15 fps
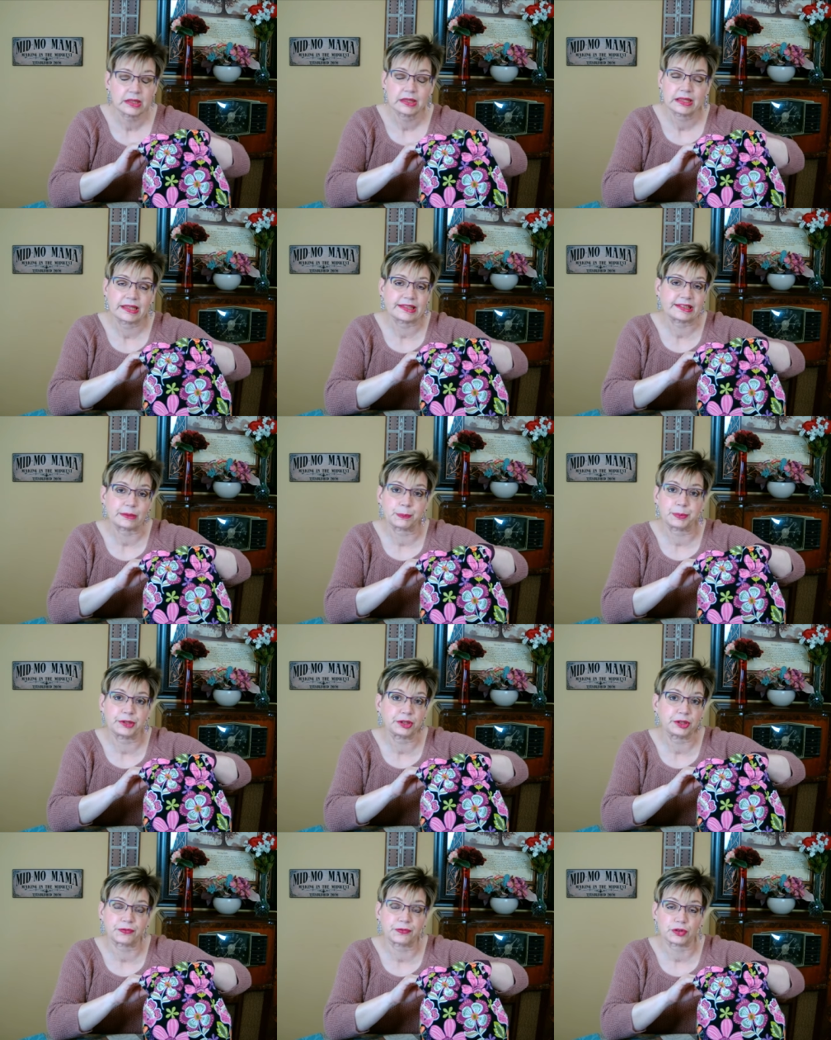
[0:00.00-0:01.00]
It's a
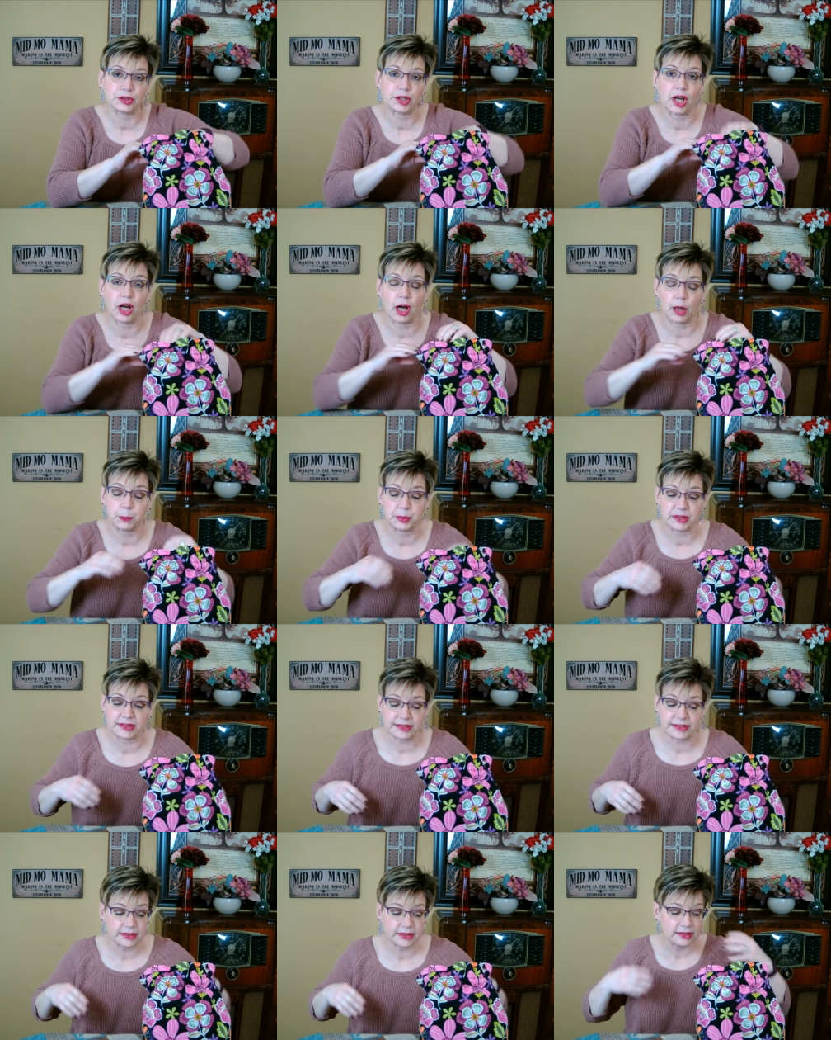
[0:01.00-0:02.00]
beautiful top.
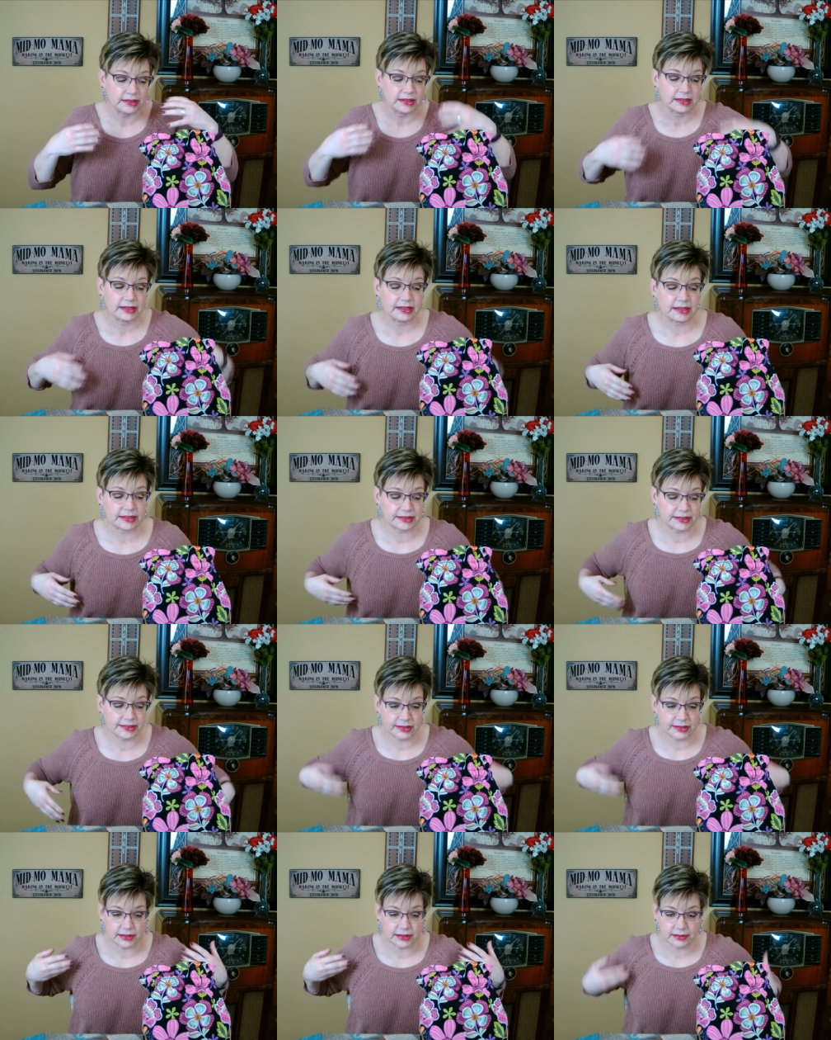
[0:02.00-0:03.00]
It's it's
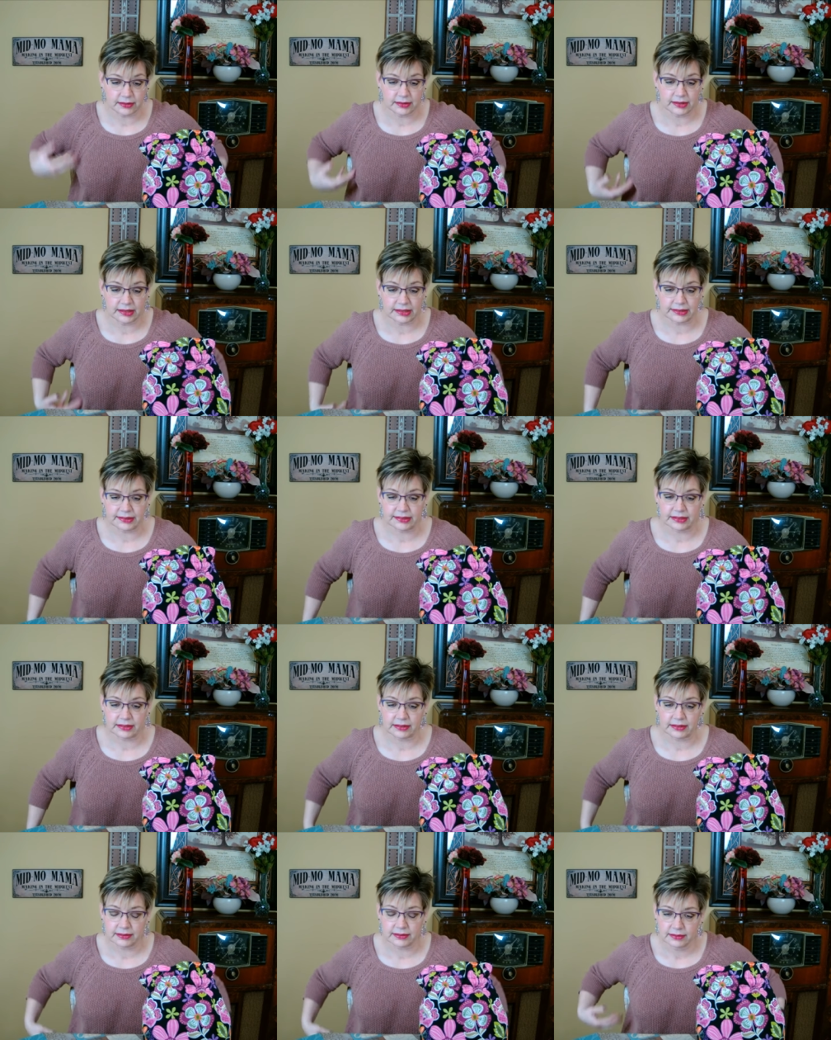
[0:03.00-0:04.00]
a it's
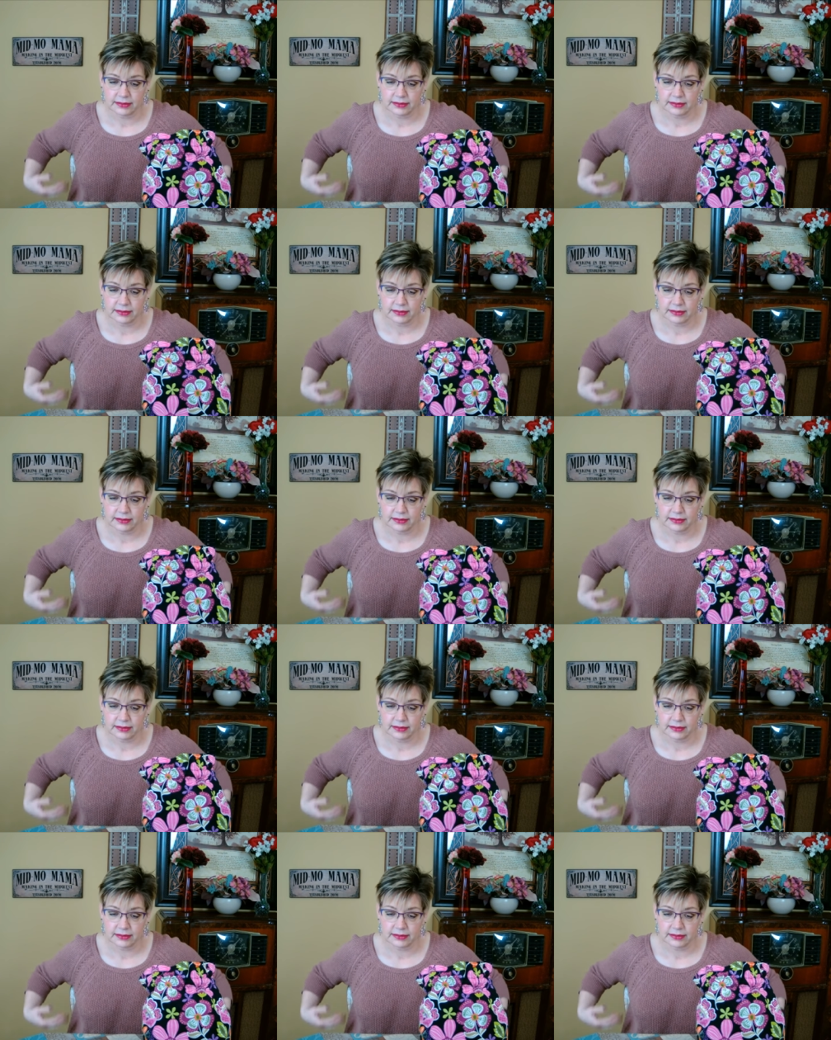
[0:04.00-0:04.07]
a